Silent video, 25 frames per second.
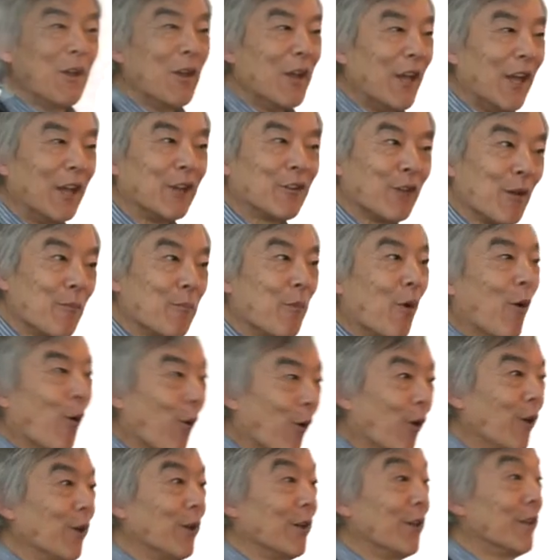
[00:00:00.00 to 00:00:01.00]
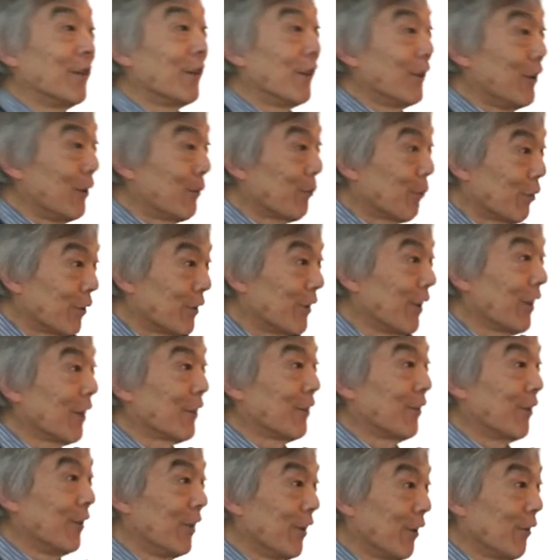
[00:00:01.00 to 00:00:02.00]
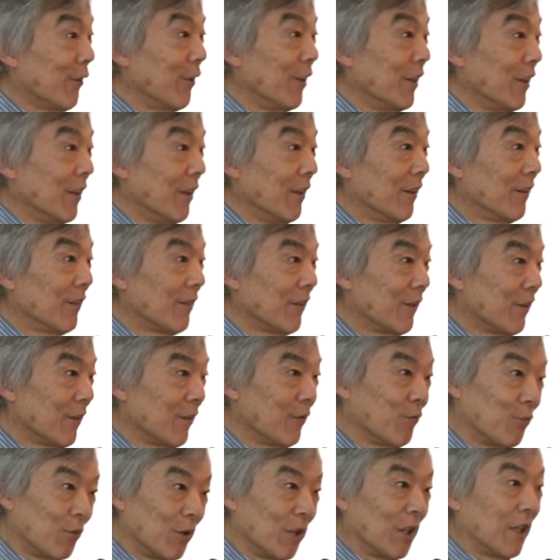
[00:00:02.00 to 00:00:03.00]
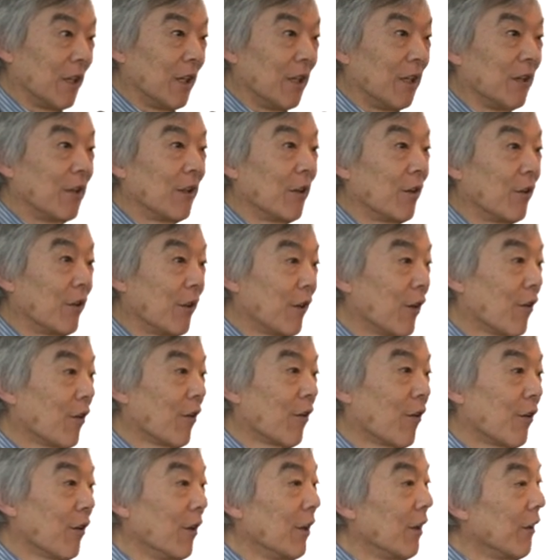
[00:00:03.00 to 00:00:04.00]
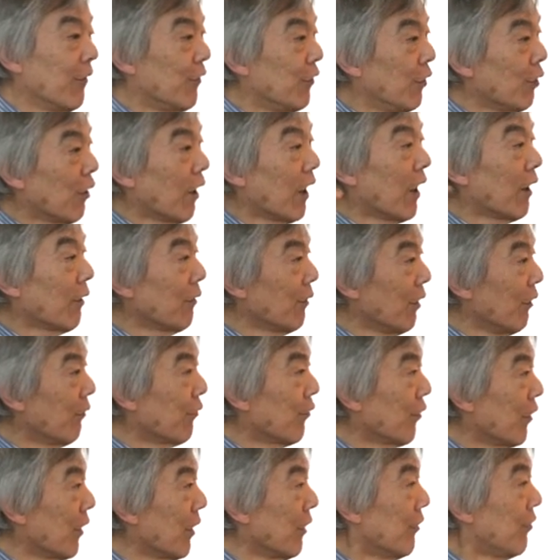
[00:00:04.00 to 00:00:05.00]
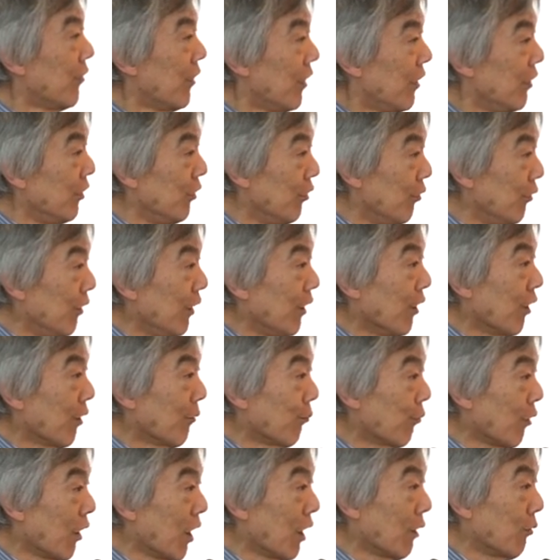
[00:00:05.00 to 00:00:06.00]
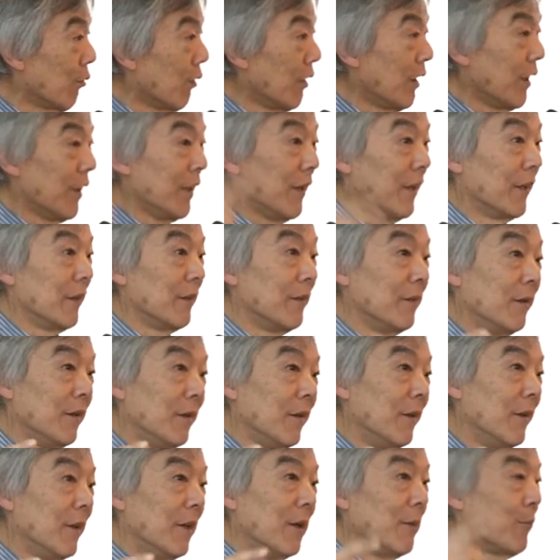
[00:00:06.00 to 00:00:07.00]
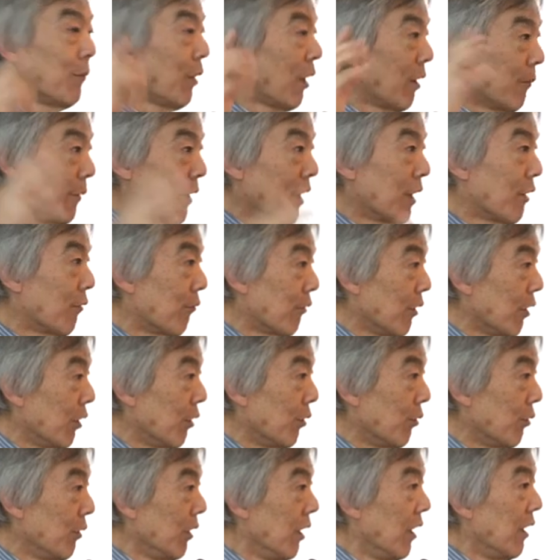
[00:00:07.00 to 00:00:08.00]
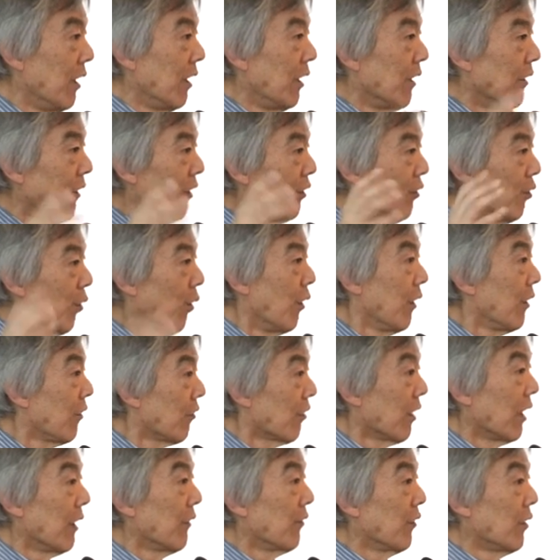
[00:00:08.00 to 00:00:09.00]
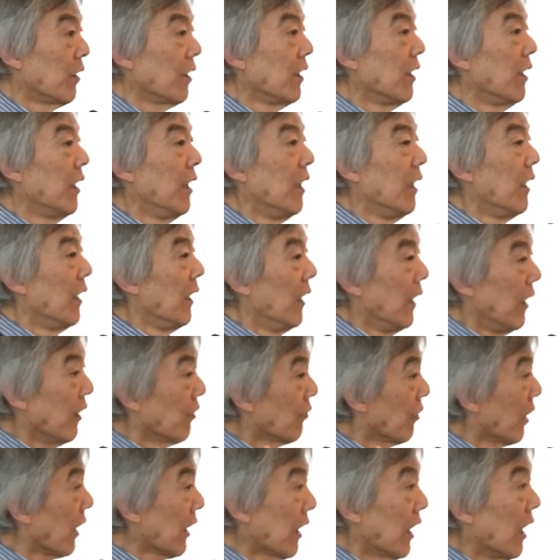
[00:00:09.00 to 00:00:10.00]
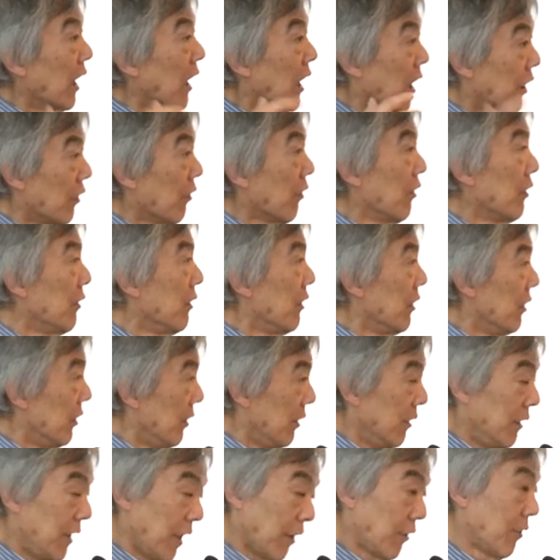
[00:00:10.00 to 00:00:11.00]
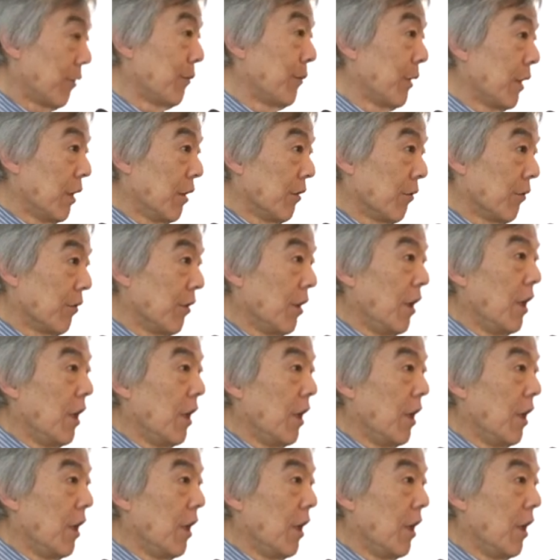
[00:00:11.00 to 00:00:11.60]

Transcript: It's important that you protect your, hearing, really. There, there are, if you're out in front of Sid Uni on Broadway and Parramatta Road, the noise level is like 100 decibels.